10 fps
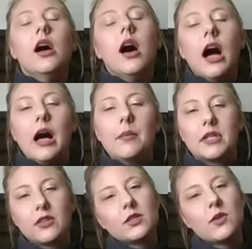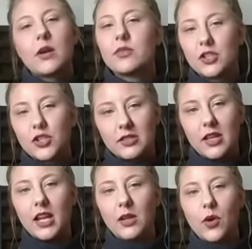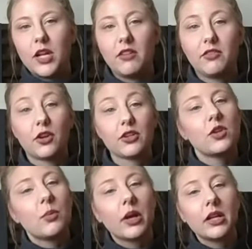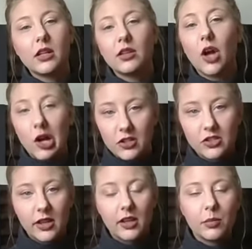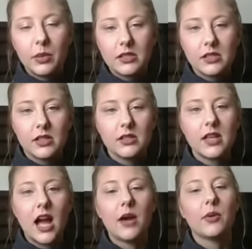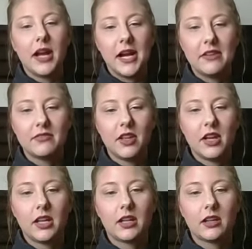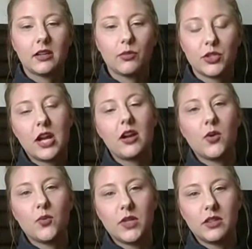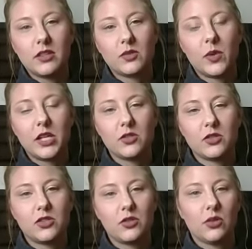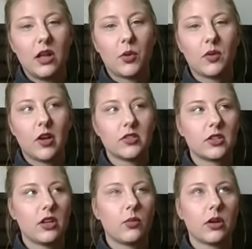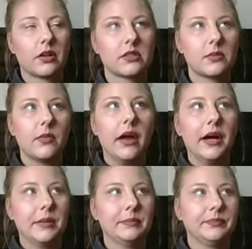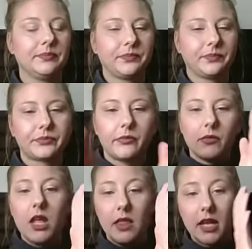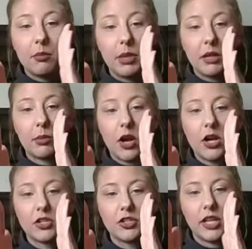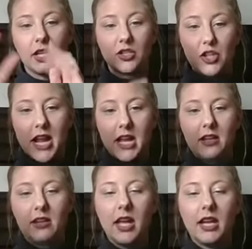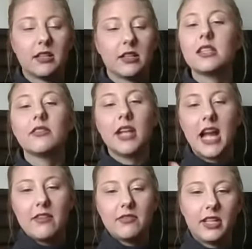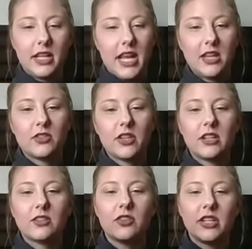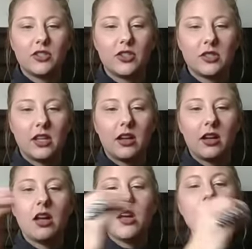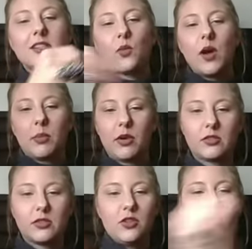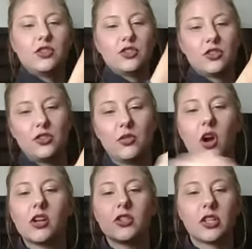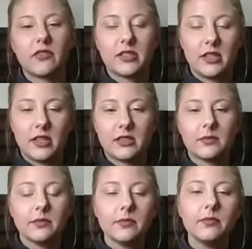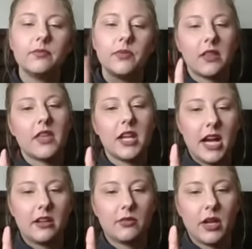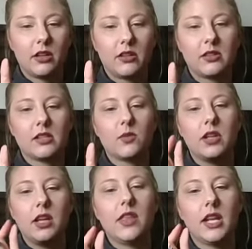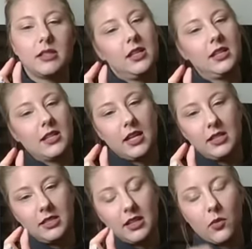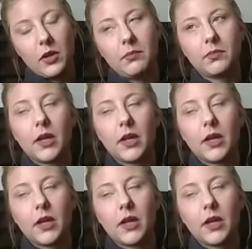So that's what I would suggest to anyone. If you're super into large scale pieces, I would have, like, which I own one of these when I used to do a lot more large scale works, like a big brush, like a giant, and it doesn't even have like a handle, it's just like a swiper, so you can just do large surfaces. And then I had a regular size one, and then a teeny tiny detail one.